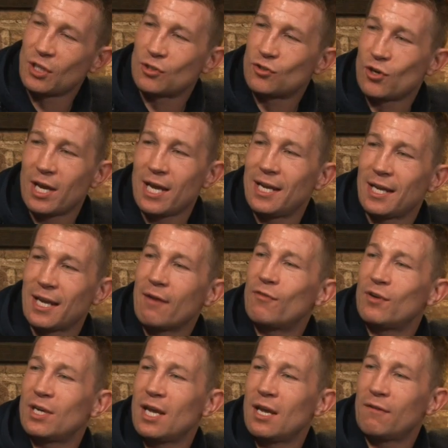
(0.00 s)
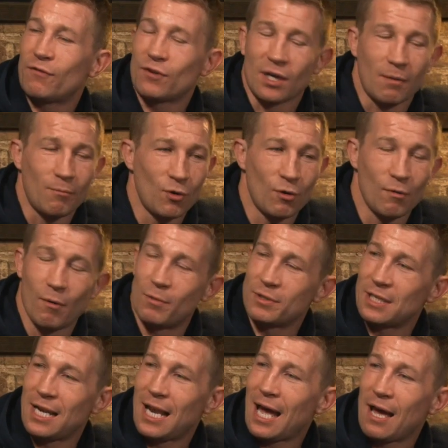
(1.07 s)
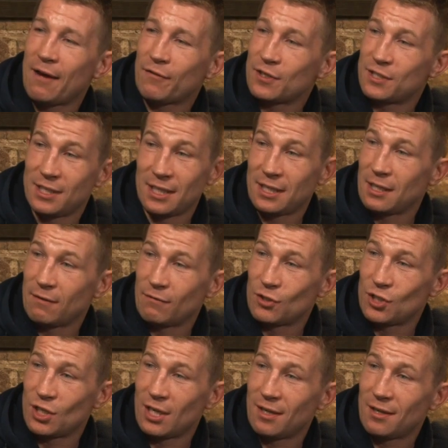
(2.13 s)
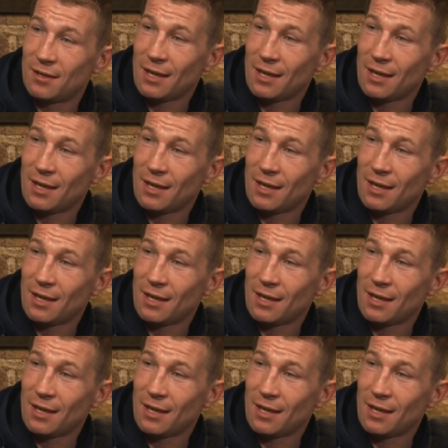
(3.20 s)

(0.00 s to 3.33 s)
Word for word: like training every day for Tom Bowman was a laugh because he didn't give a shit.